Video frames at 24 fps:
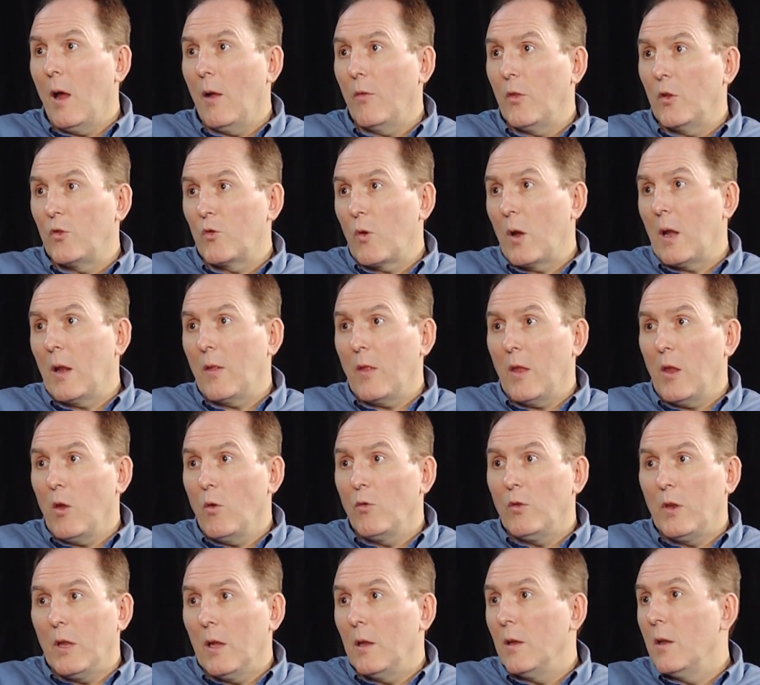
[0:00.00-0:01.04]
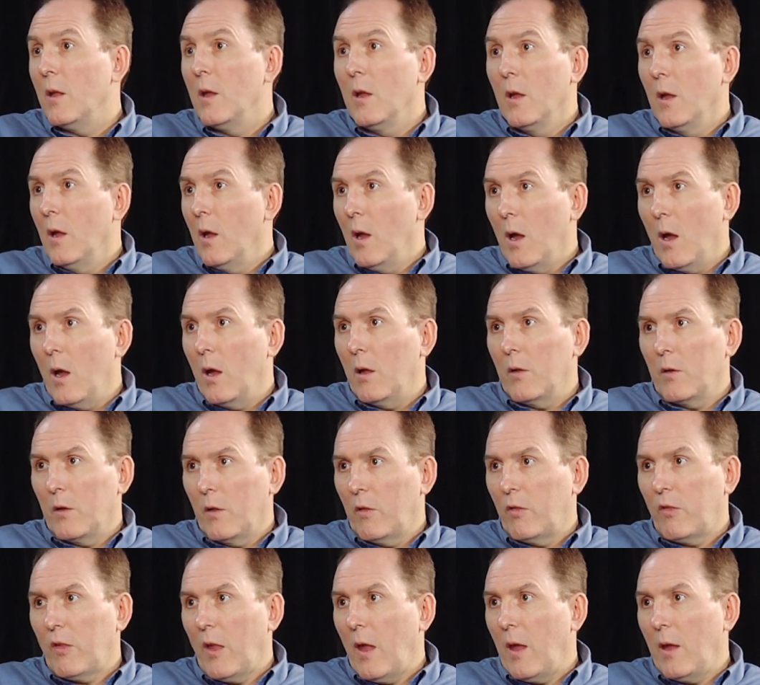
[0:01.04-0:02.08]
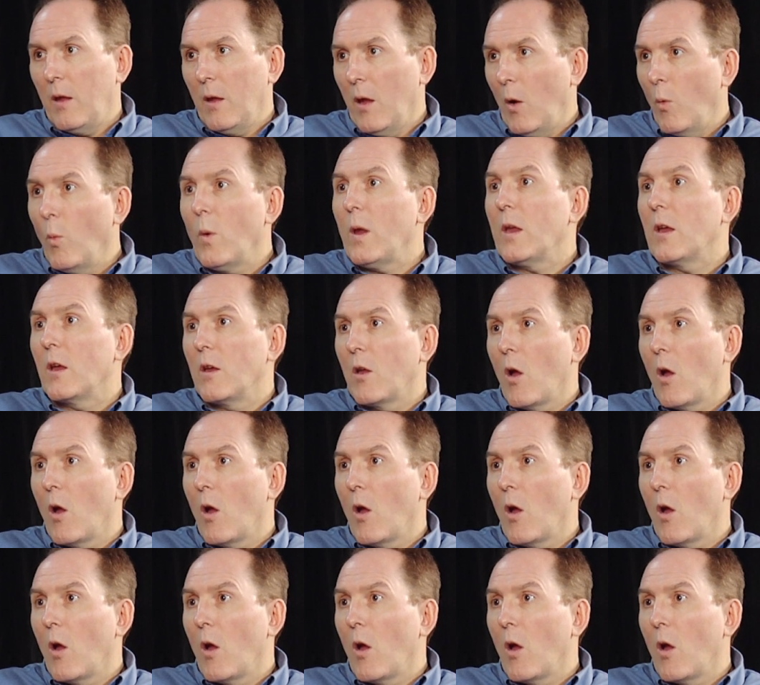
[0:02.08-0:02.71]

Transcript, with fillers: uh, the training that you did, uh, let's say, a week